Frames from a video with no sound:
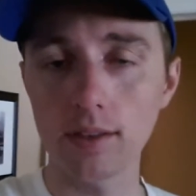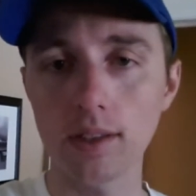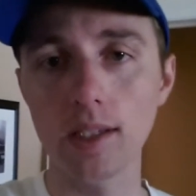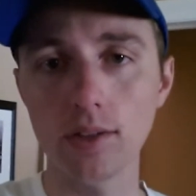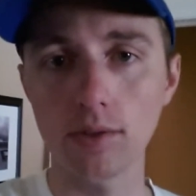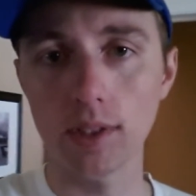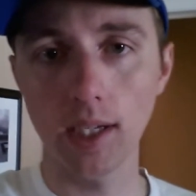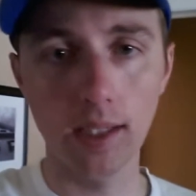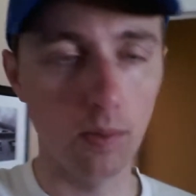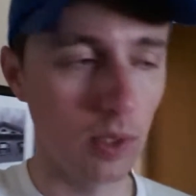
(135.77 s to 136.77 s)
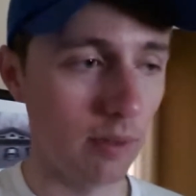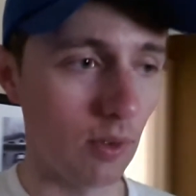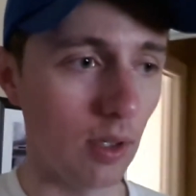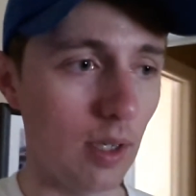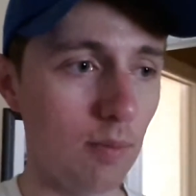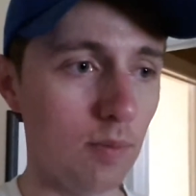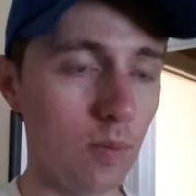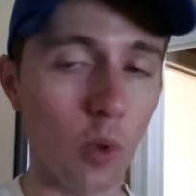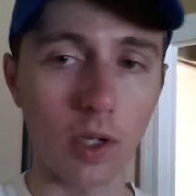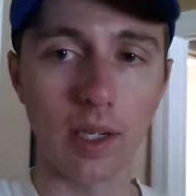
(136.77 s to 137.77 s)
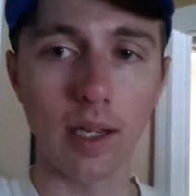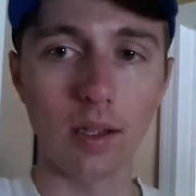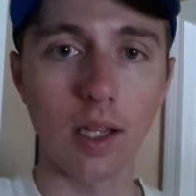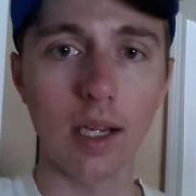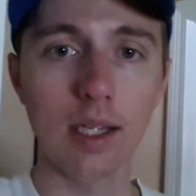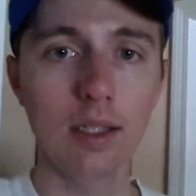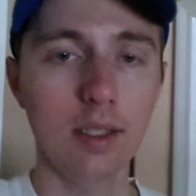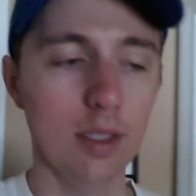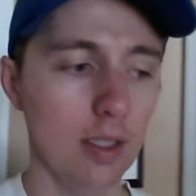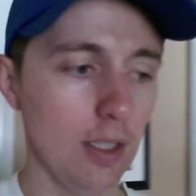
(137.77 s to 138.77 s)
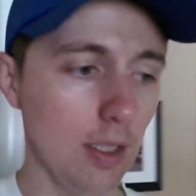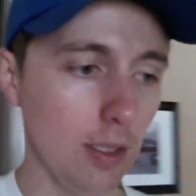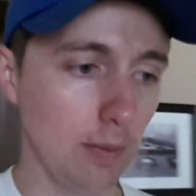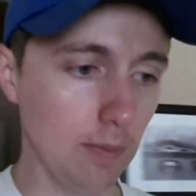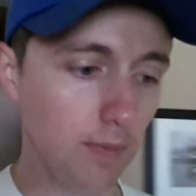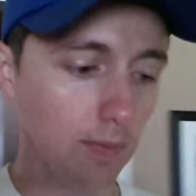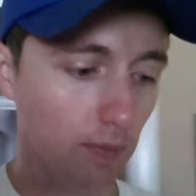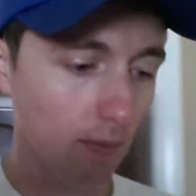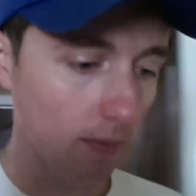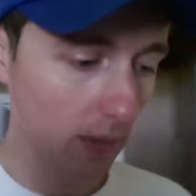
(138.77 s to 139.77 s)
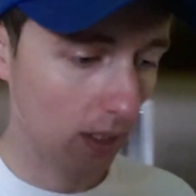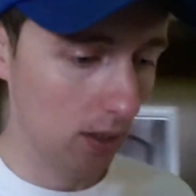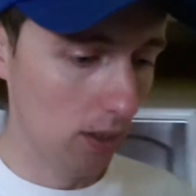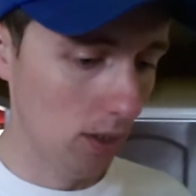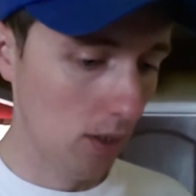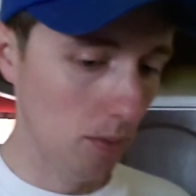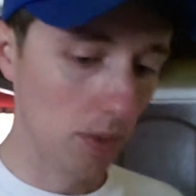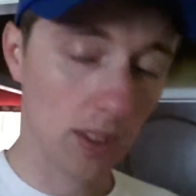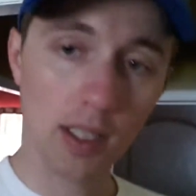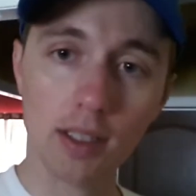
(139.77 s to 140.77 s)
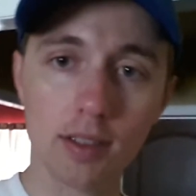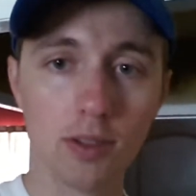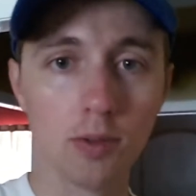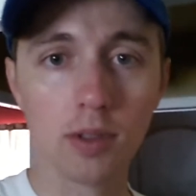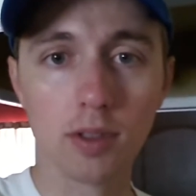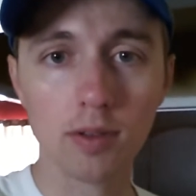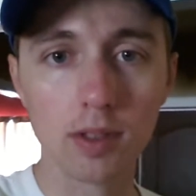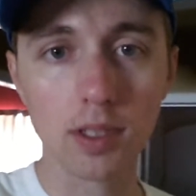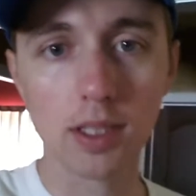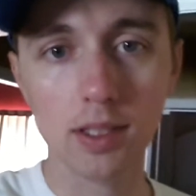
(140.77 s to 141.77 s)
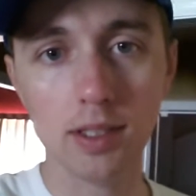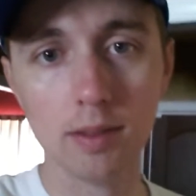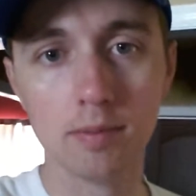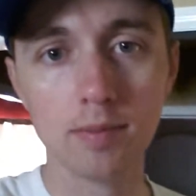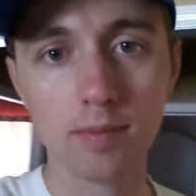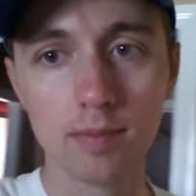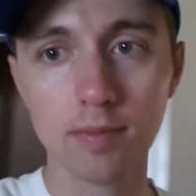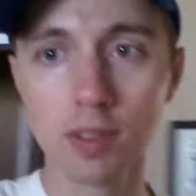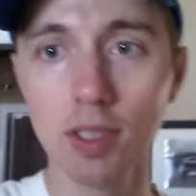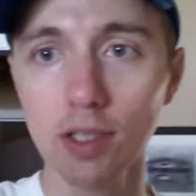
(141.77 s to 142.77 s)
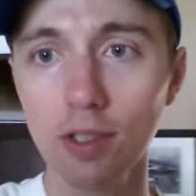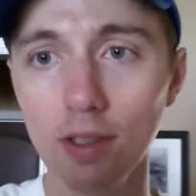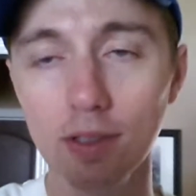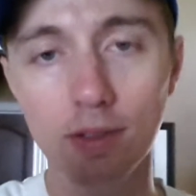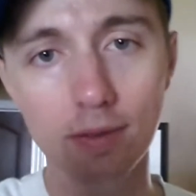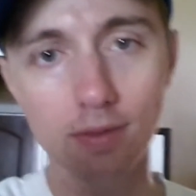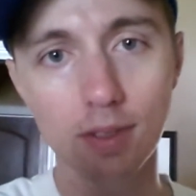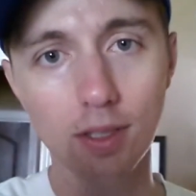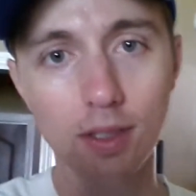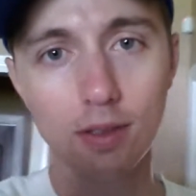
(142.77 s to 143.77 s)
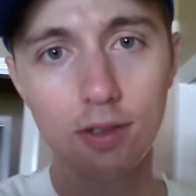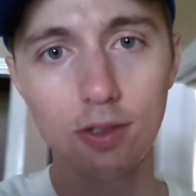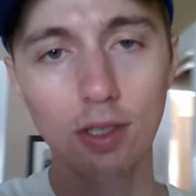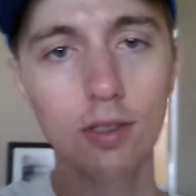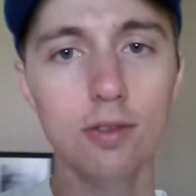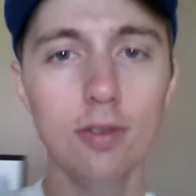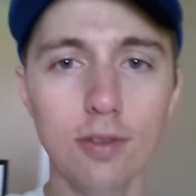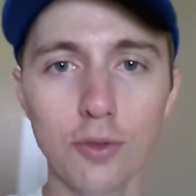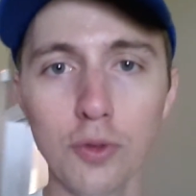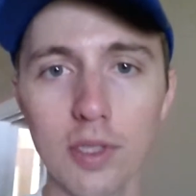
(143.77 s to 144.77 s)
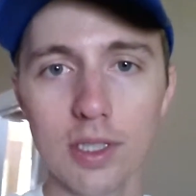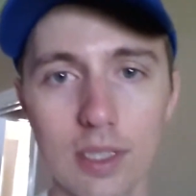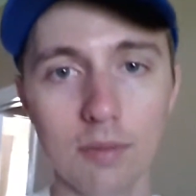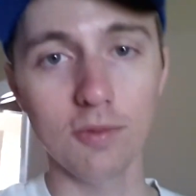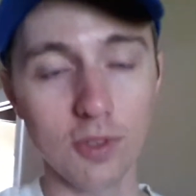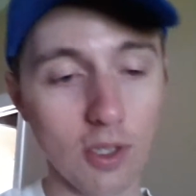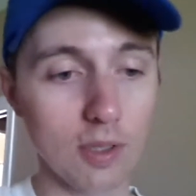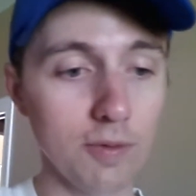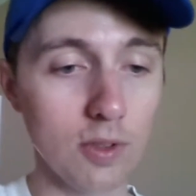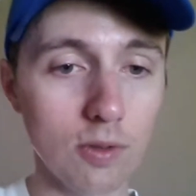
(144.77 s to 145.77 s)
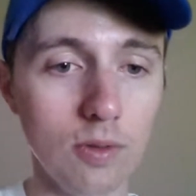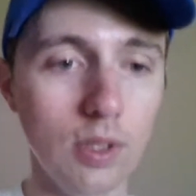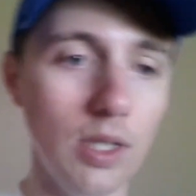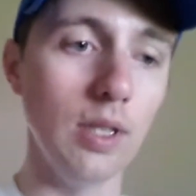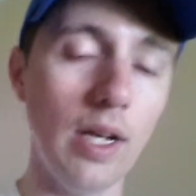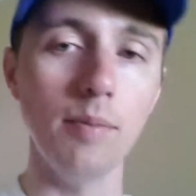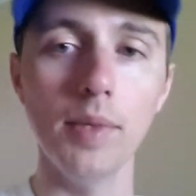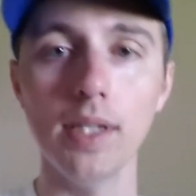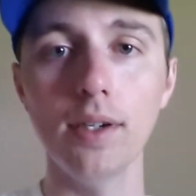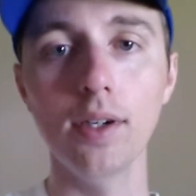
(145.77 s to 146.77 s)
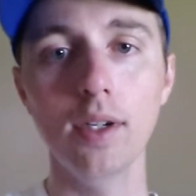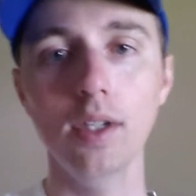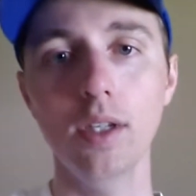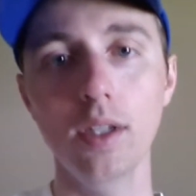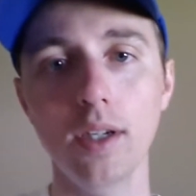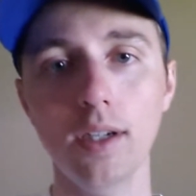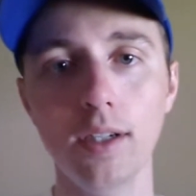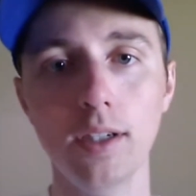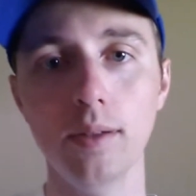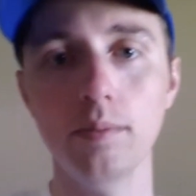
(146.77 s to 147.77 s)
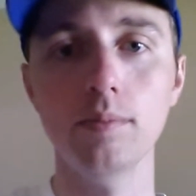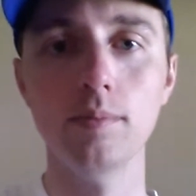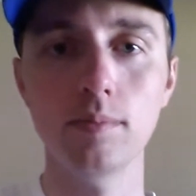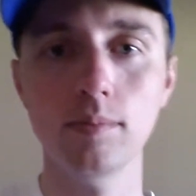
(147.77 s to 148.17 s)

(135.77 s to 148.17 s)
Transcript: tend to retain whenever I'm working out a lot. Um, but yeah, so we're we're gonna um, continue to to struggle through this. I'm starting to feel a lot better. Um,